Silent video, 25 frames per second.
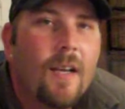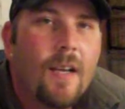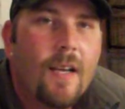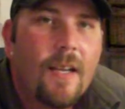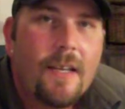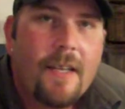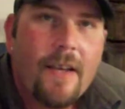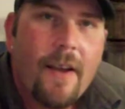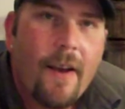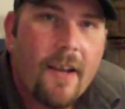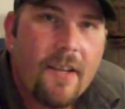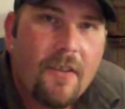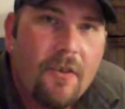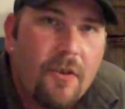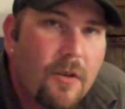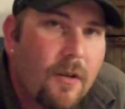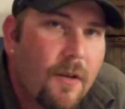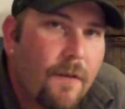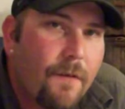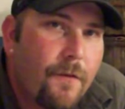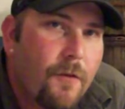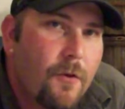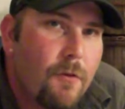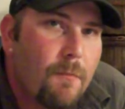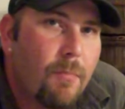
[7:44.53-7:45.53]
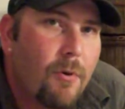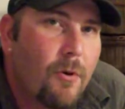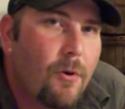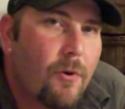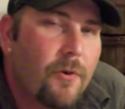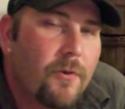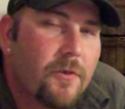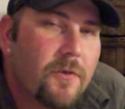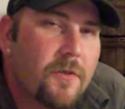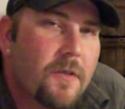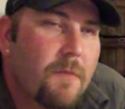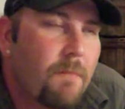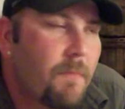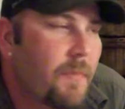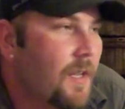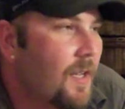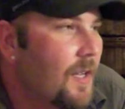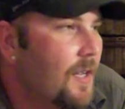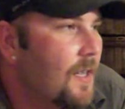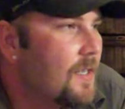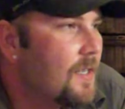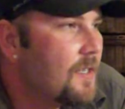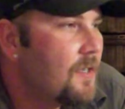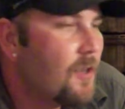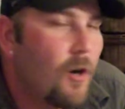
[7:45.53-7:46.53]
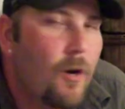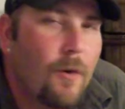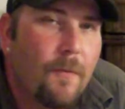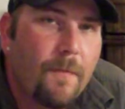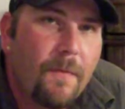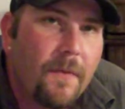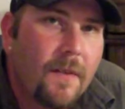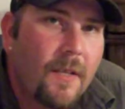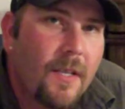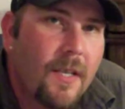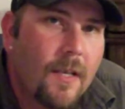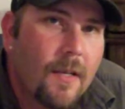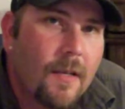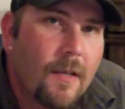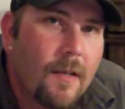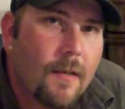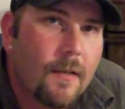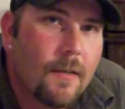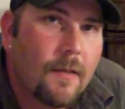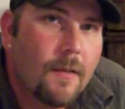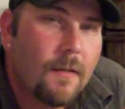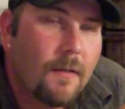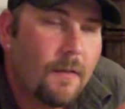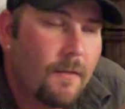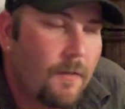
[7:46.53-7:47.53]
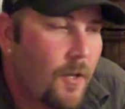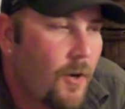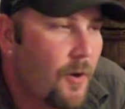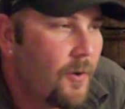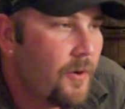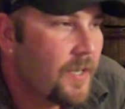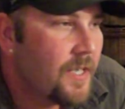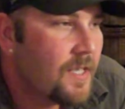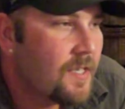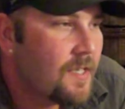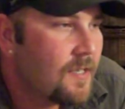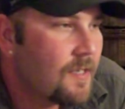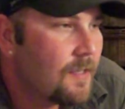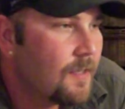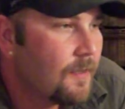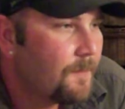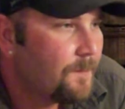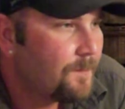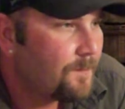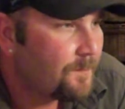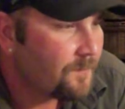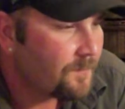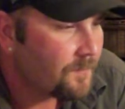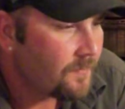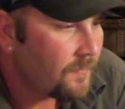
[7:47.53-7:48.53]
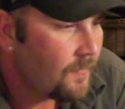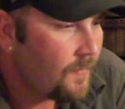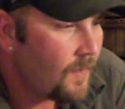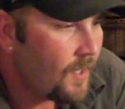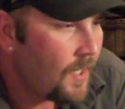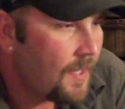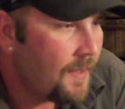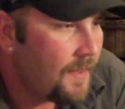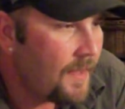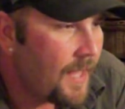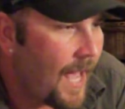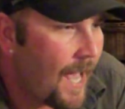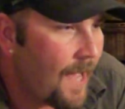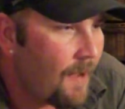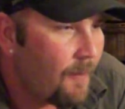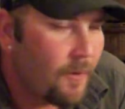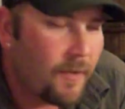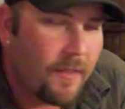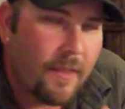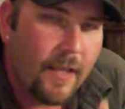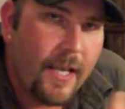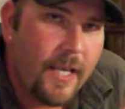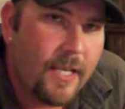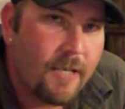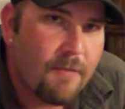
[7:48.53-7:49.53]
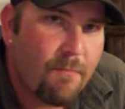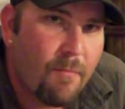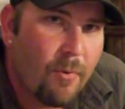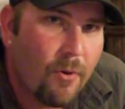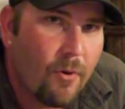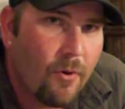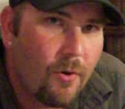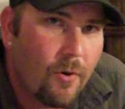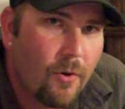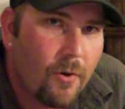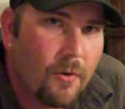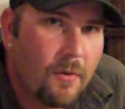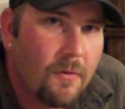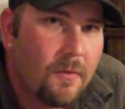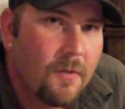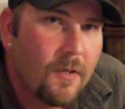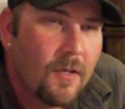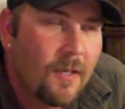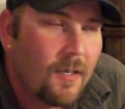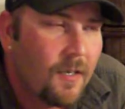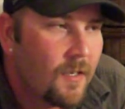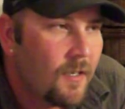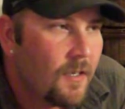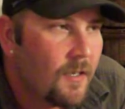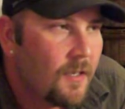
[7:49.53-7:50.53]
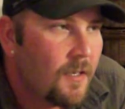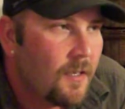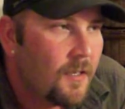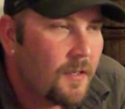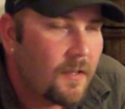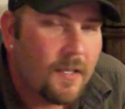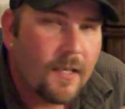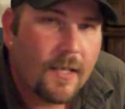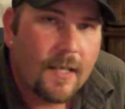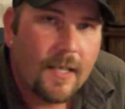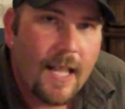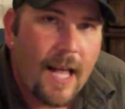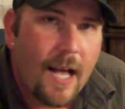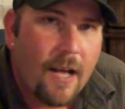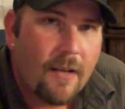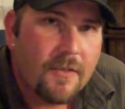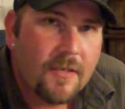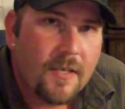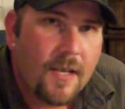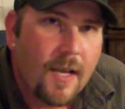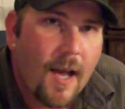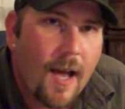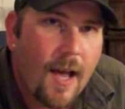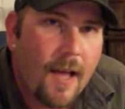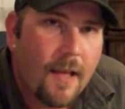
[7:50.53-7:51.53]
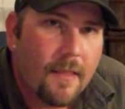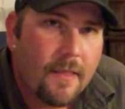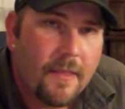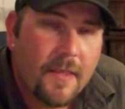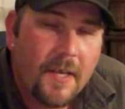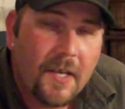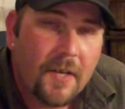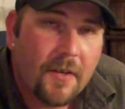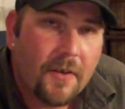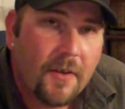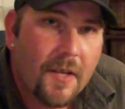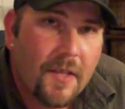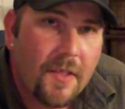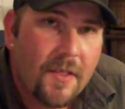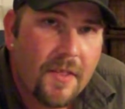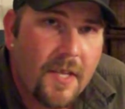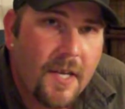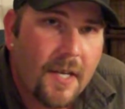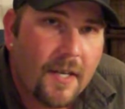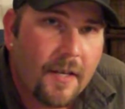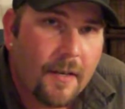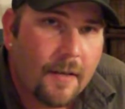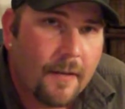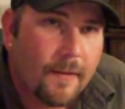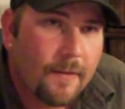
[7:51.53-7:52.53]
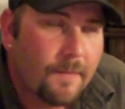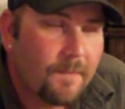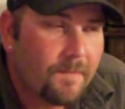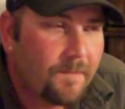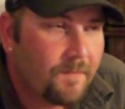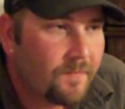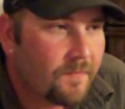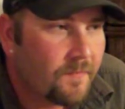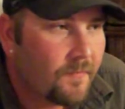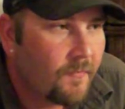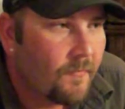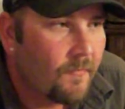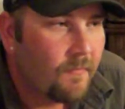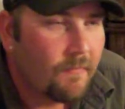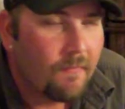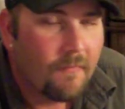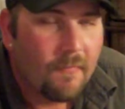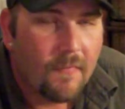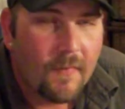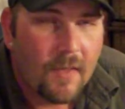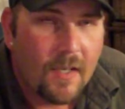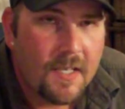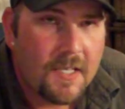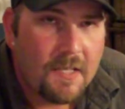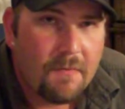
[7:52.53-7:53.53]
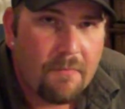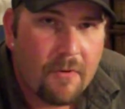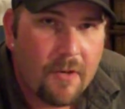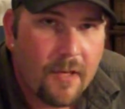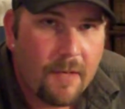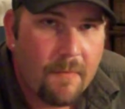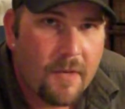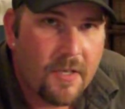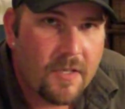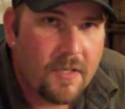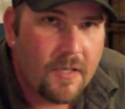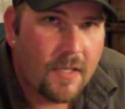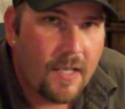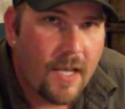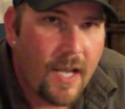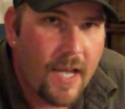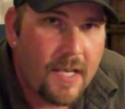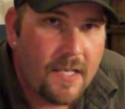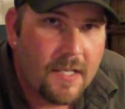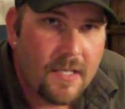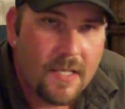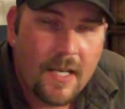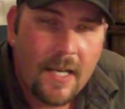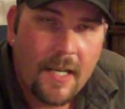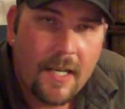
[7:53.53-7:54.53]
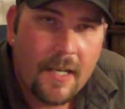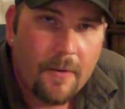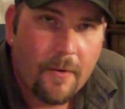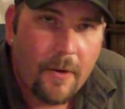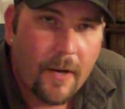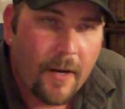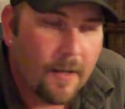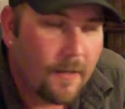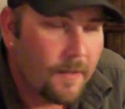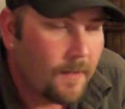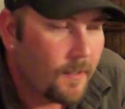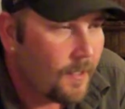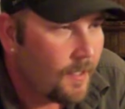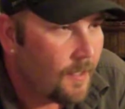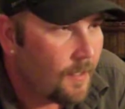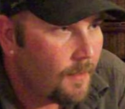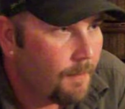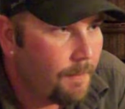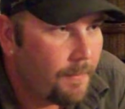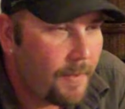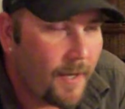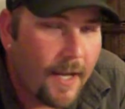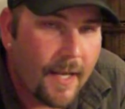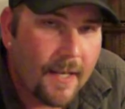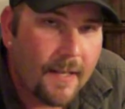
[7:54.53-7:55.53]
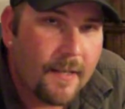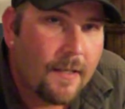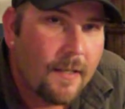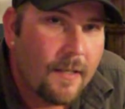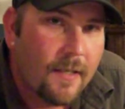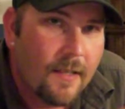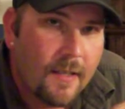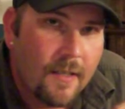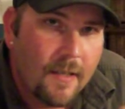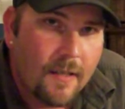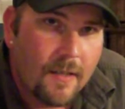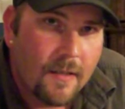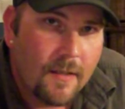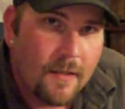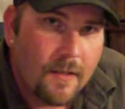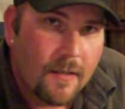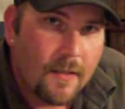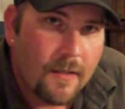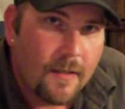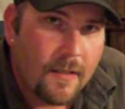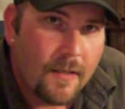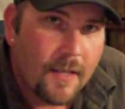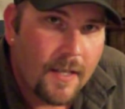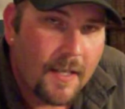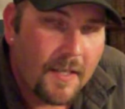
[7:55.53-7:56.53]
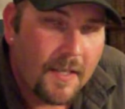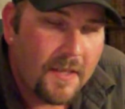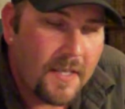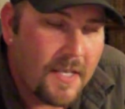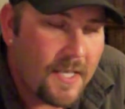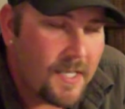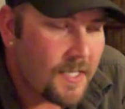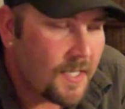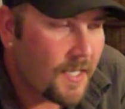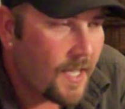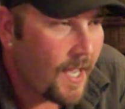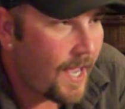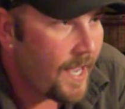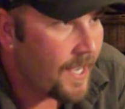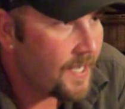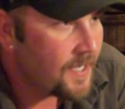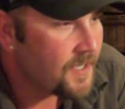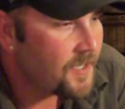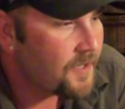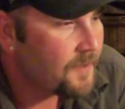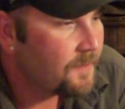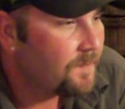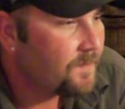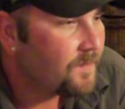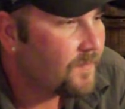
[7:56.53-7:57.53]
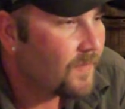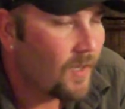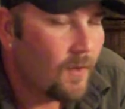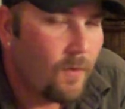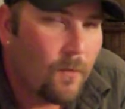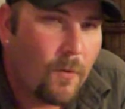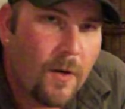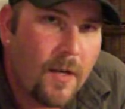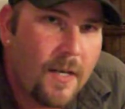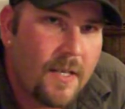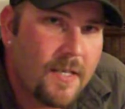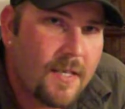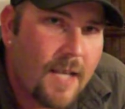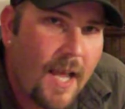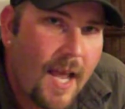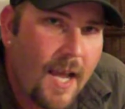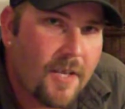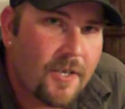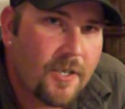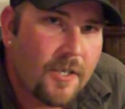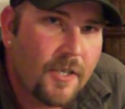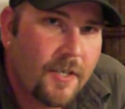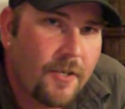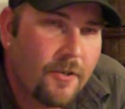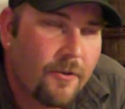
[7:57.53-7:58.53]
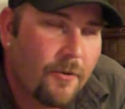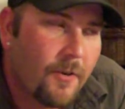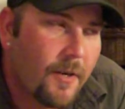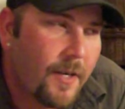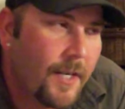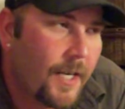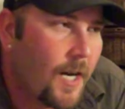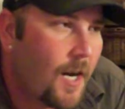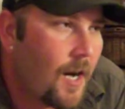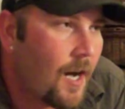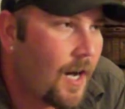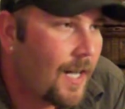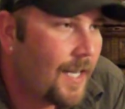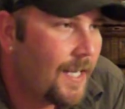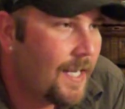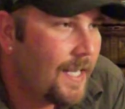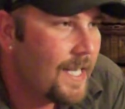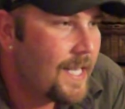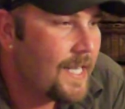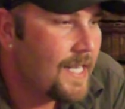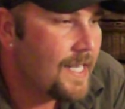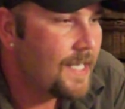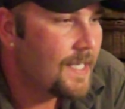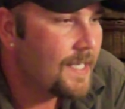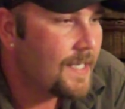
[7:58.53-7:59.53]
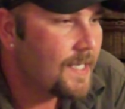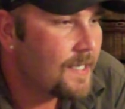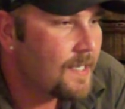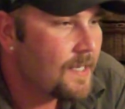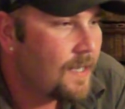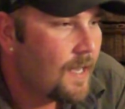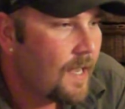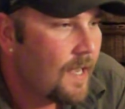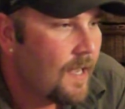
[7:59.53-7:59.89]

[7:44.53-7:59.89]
Now I took a few pulls because hopefully you noticed that with each pull the clouds got thicker and thicker. That's pretty much the case anywhere. But in this case, what is actually going on is